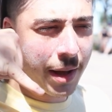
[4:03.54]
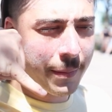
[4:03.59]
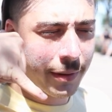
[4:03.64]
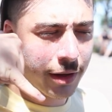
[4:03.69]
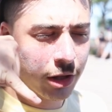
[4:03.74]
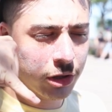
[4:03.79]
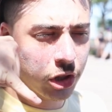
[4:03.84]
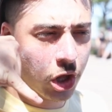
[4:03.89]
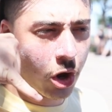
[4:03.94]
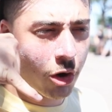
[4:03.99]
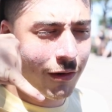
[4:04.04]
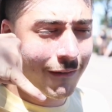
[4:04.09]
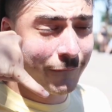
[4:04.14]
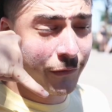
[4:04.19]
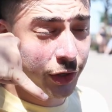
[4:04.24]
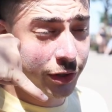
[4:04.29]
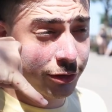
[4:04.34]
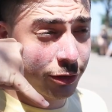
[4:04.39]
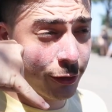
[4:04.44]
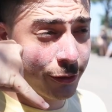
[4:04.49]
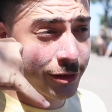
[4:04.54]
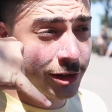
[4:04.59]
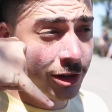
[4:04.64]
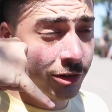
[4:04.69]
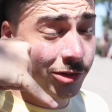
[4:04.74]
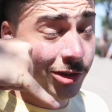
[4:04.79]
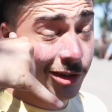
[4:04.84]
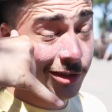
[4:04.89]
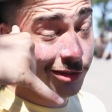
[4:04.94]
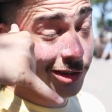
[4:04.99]
up, hello,
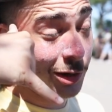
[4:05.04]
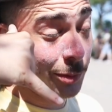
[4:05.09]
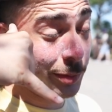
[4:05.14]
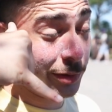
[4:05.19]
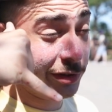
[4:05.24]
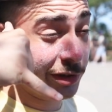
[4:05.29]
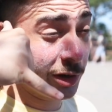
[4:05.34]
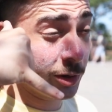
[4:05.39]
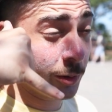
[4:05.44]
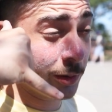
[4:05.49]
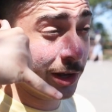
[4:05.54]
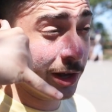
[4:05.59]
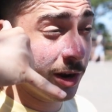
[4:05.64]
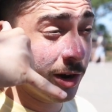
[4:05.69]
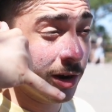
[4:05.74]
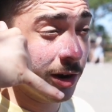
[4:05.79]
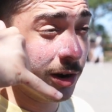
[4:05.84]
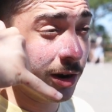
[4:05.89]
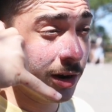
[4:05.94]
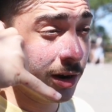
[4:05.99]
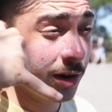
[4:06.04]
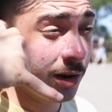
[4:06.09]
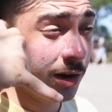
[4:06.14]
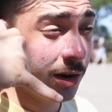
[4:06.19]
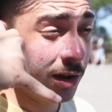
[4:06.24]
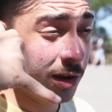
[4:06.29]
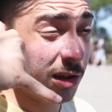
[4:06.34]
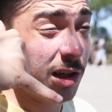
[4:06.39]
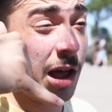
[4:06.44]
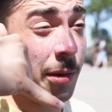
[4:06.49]
Vesuvius, Team Patino here.
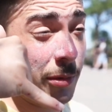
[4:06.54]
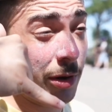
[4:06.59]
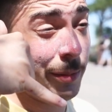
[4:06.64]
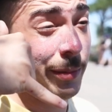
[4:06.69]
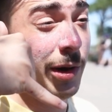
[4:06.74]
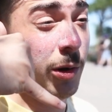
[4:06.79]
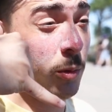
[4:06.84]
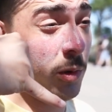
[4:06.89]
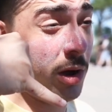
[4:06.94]
I'm on my